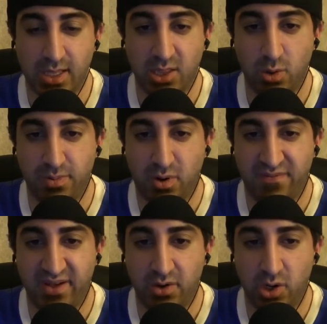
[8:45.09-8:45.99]
the
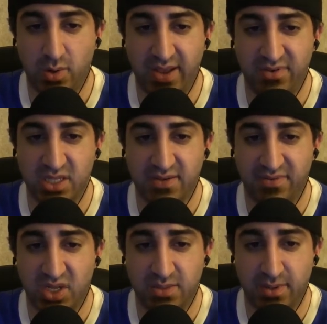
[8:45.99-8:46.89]
report found no evidence
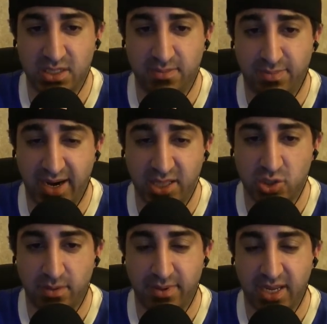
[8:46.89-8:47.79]
of a conspiracy by the
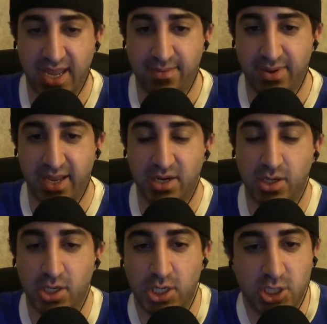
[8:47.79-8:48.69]
Trump campaign
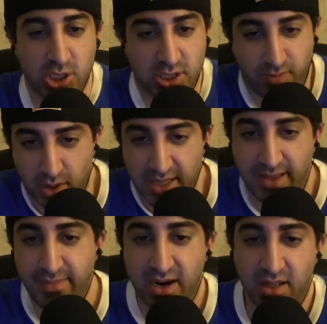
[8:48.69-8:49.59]
to support
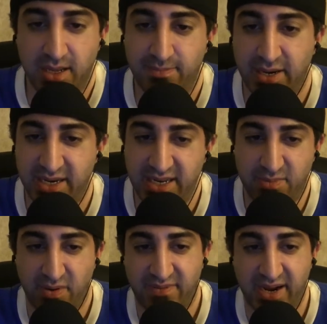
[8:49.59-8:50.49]
that meddling, but it
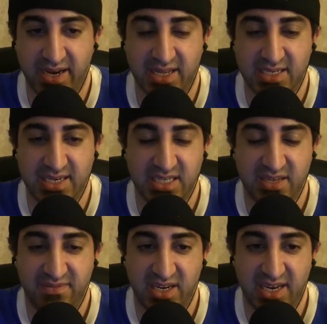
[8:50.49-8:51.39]
did provide
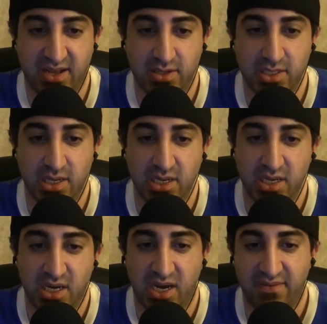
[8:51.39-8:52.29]
extensive details
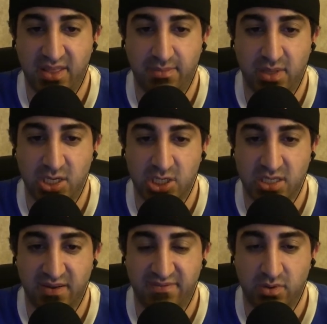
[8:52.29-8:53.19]
of that
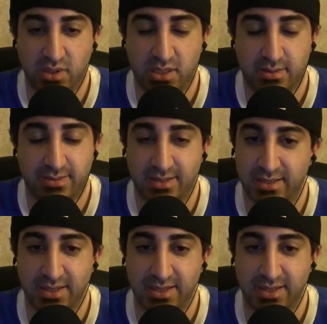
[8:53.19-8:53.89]
malicious influence